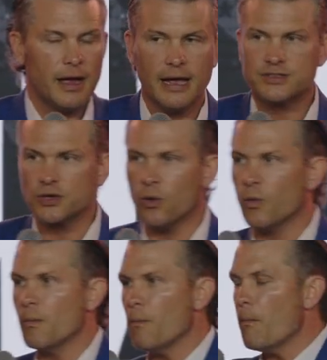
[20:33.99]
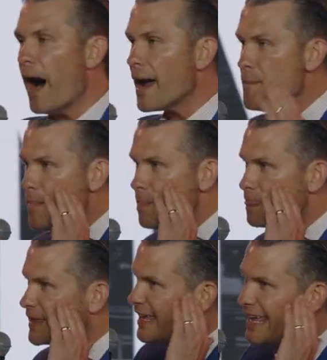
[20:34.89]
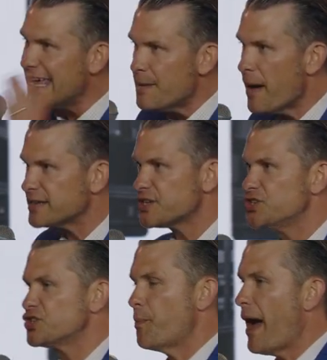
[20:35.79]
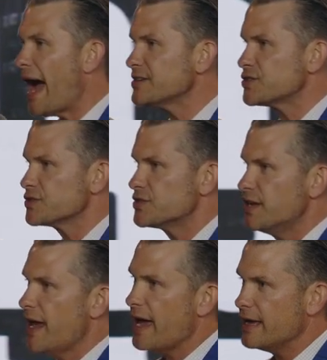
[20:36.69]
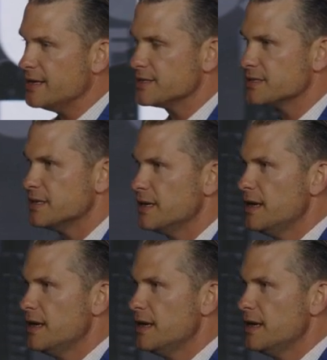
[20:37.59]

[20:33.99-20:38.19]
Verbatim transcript: And so, my key message to pastors today is